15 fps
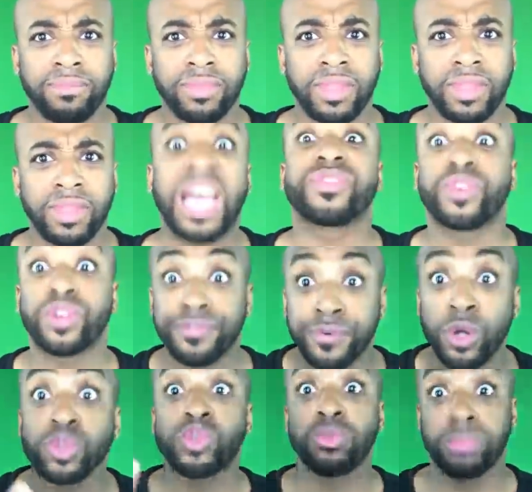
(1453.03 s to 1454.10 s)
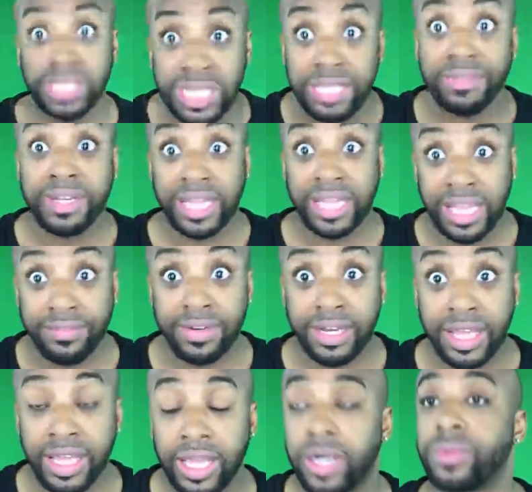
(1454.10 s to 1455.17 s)
That's for the folks who believe in heaven and
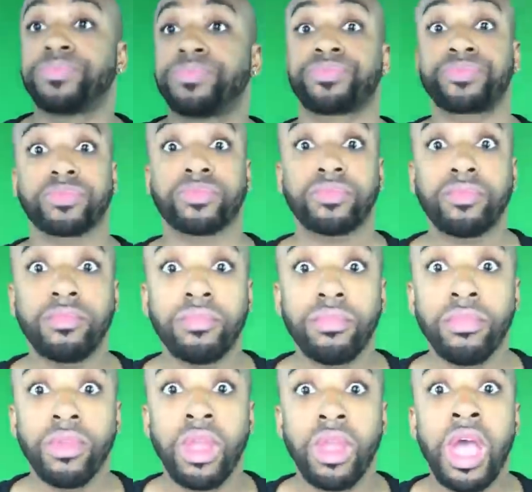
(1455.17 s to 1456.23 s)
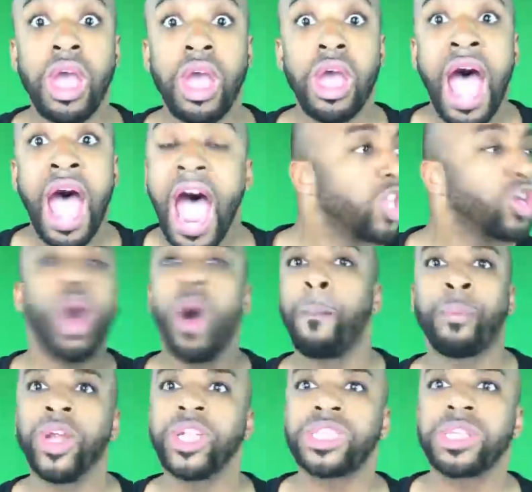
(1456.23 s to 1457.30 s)
hell. How you going to
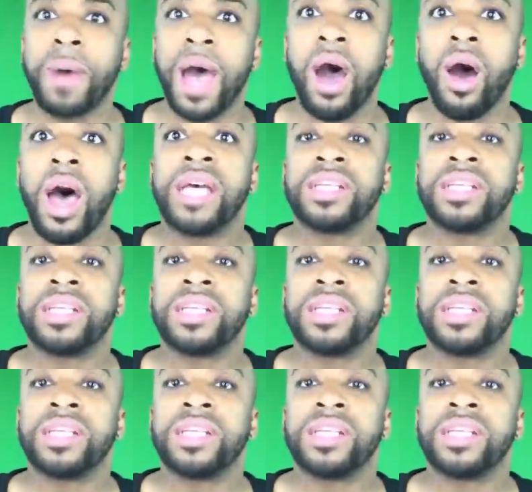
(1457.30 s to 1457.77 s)
preach about